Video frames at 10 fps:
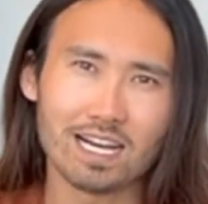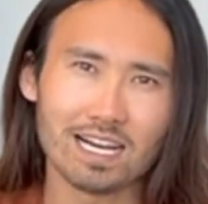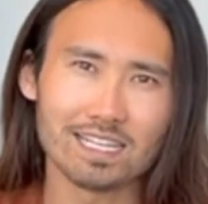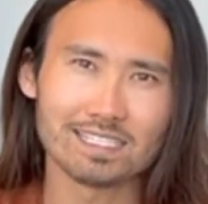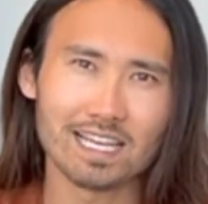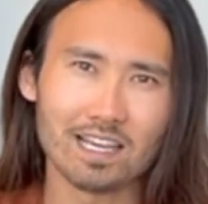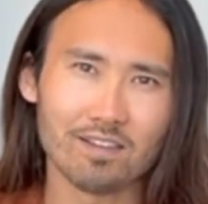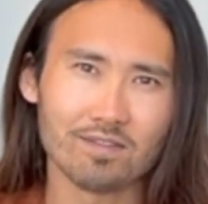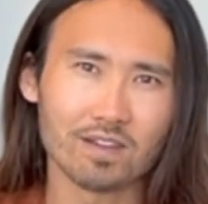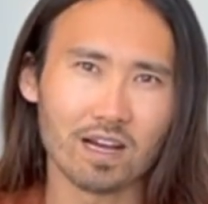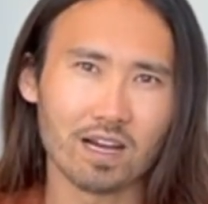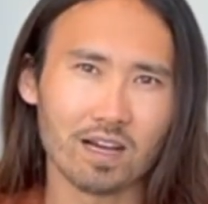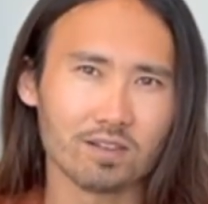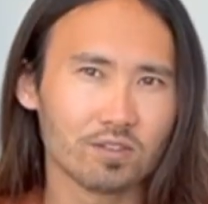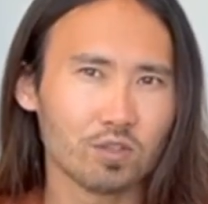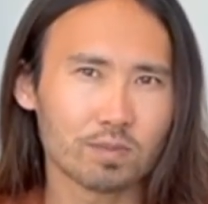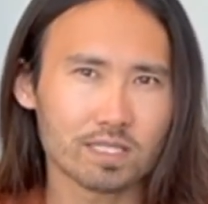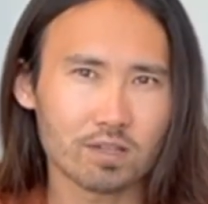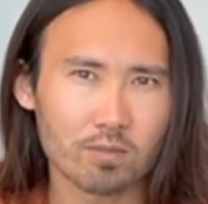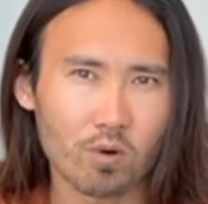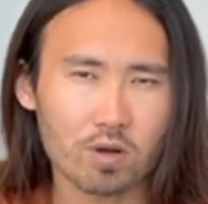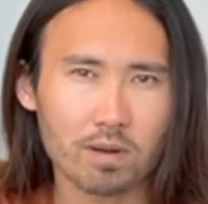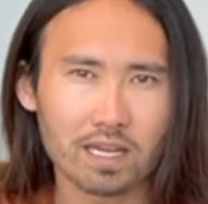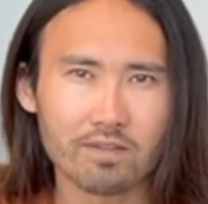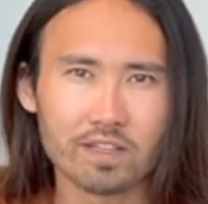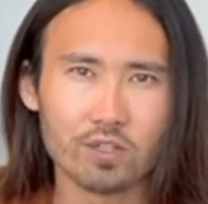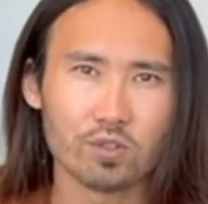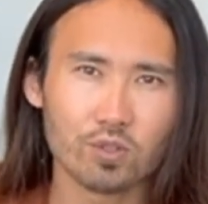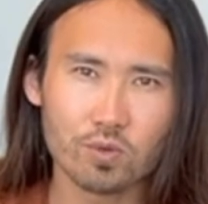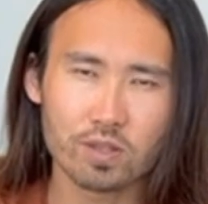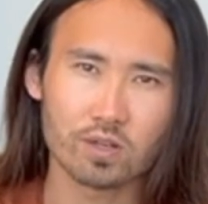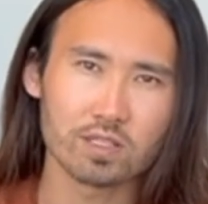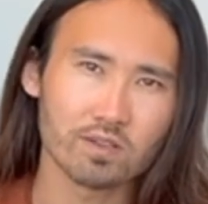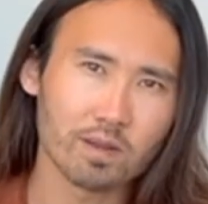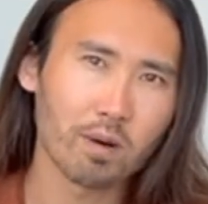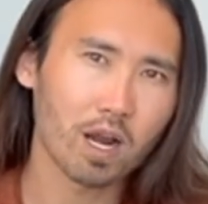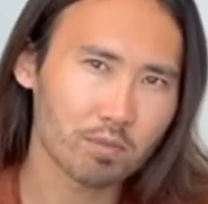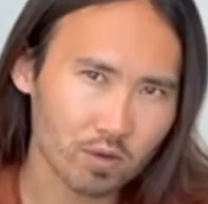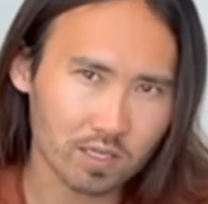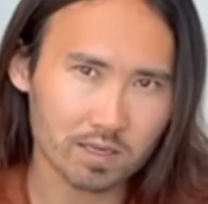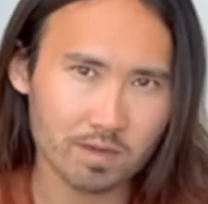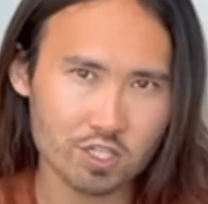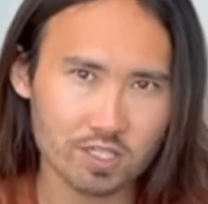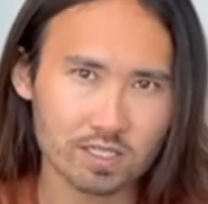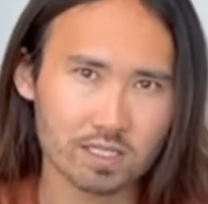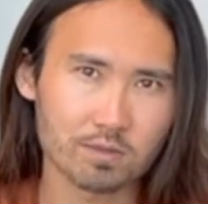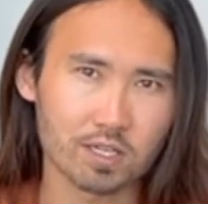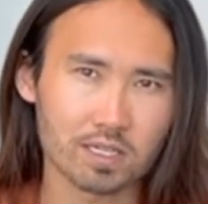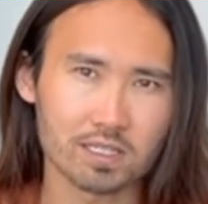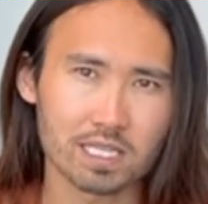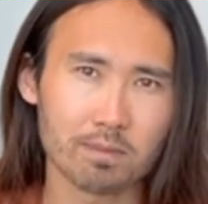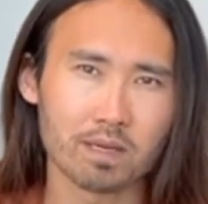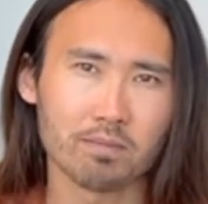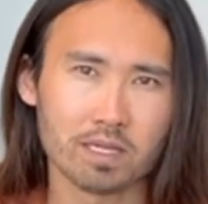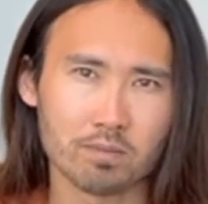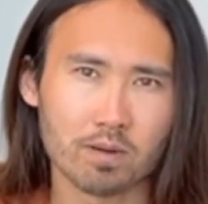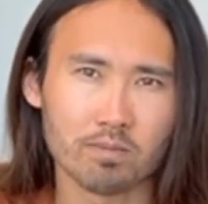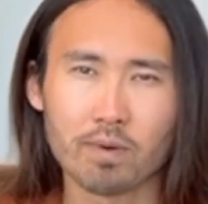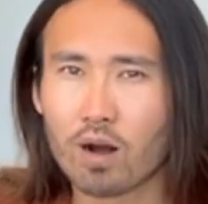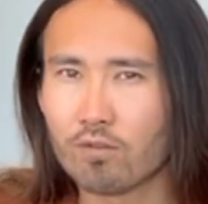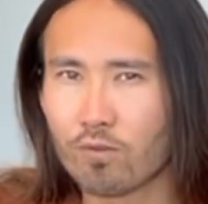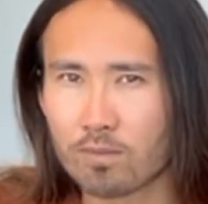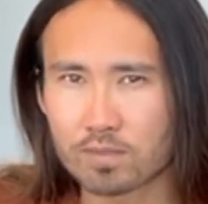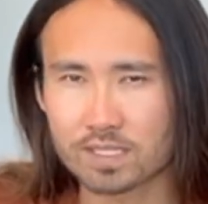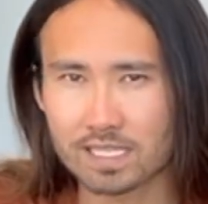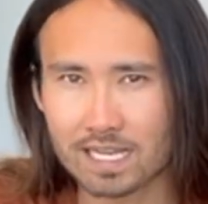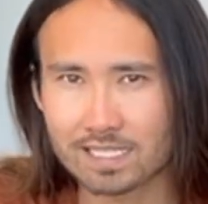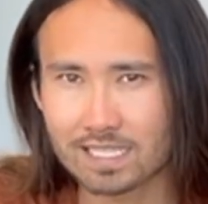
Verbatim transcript: uh, save 2% uh, or more by giving you two thirds of the buyer broker commission, subject to us keeping a minimum of 1%.